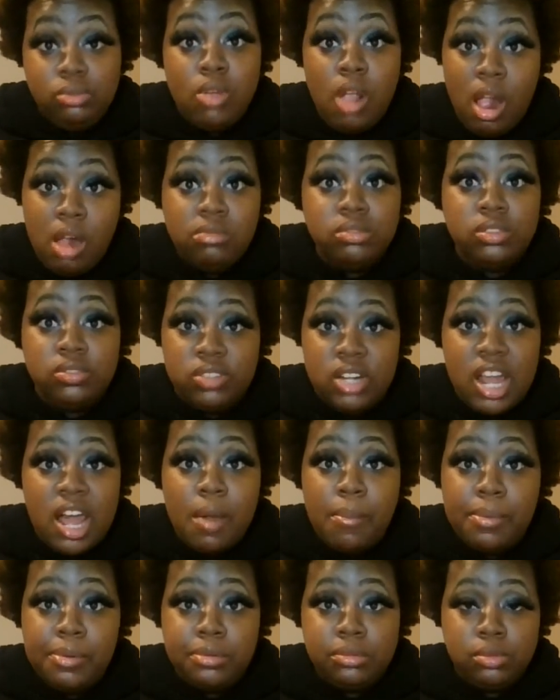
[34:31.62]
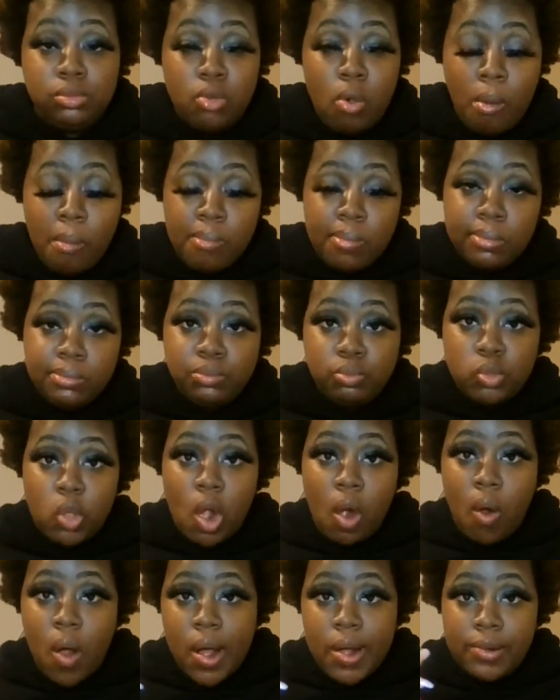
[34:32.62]
it was gonna happen,
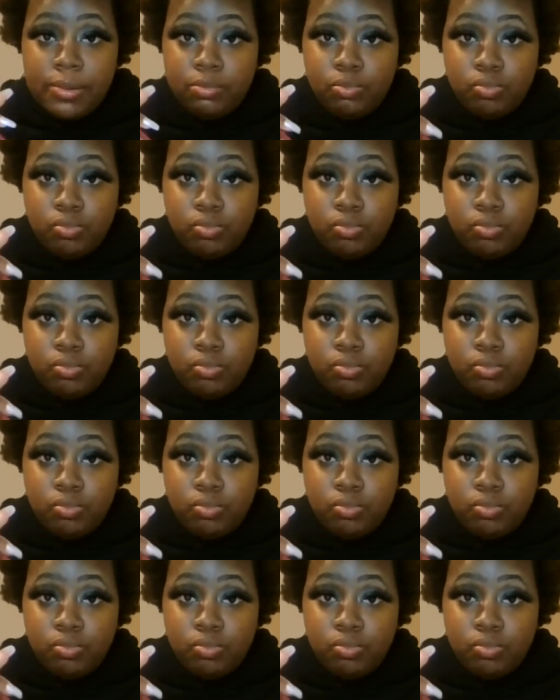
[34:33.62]
right?